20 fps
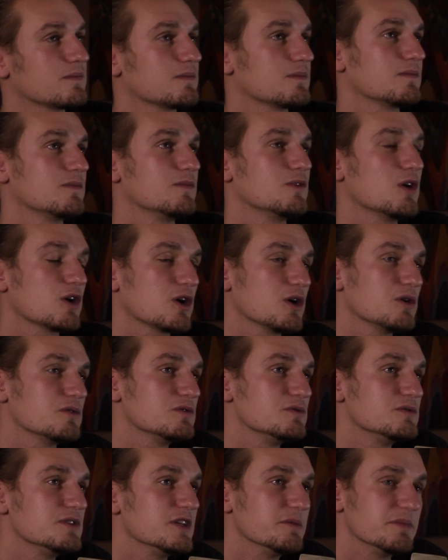Not going
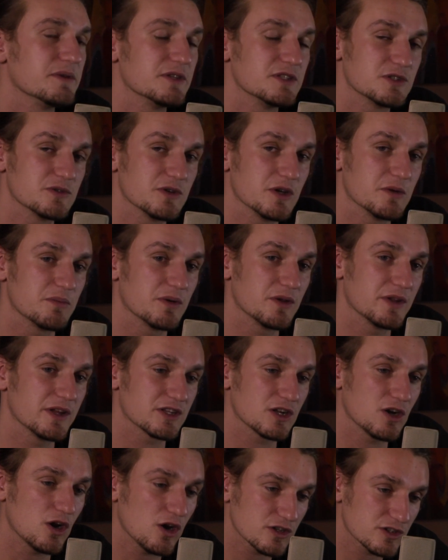too deep into it, but
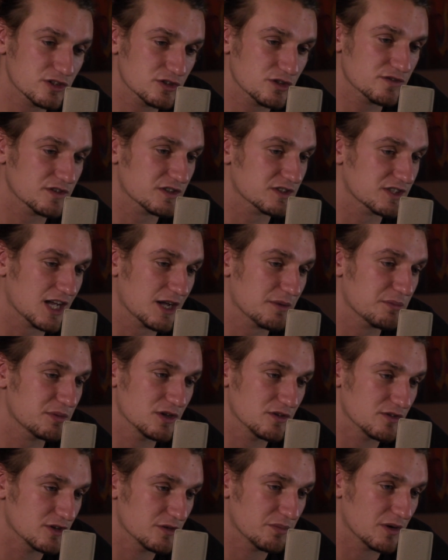there's a lot of stuff that's
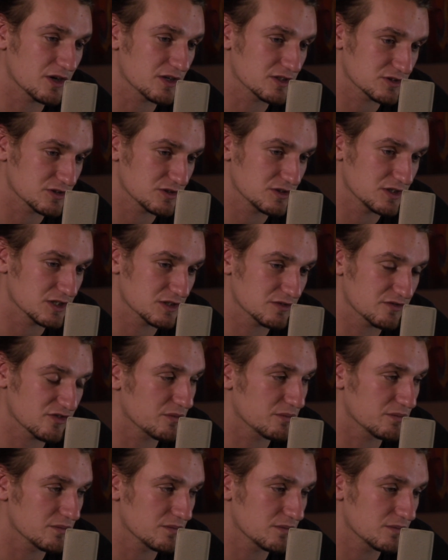happened over the past 2 years.
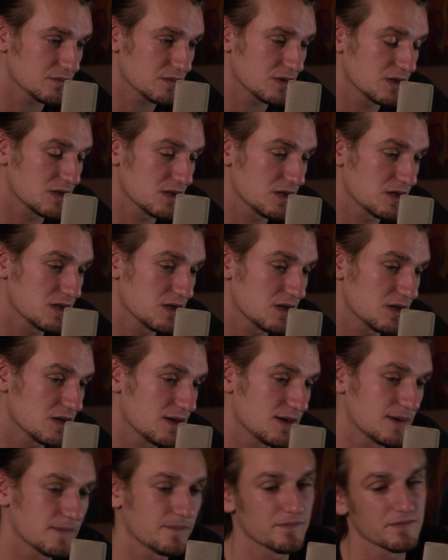In
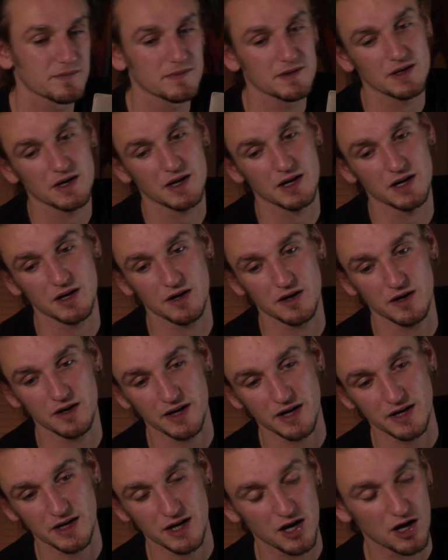the
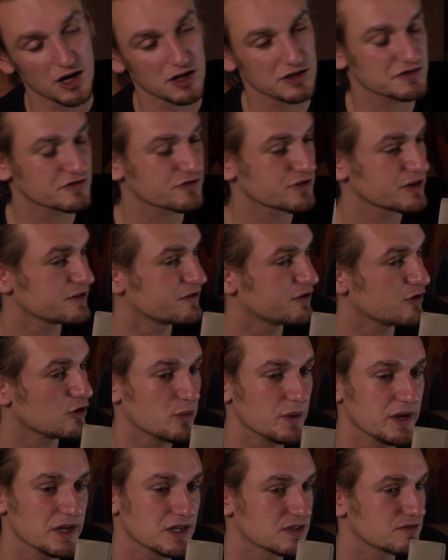last
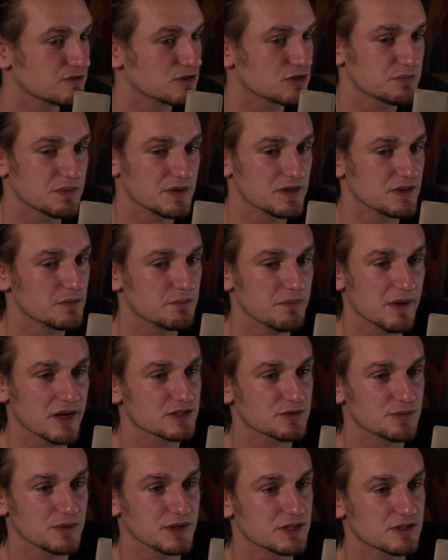3-4 weeks have just been the
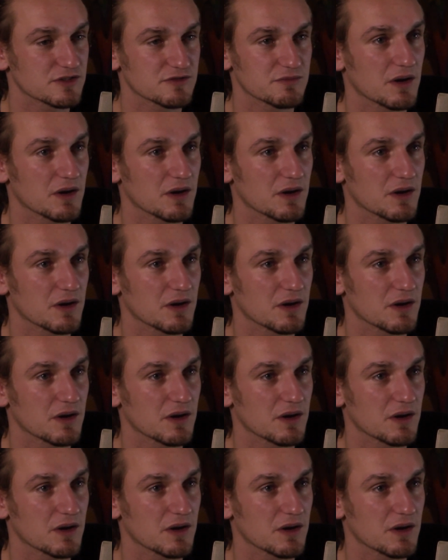best weeks of my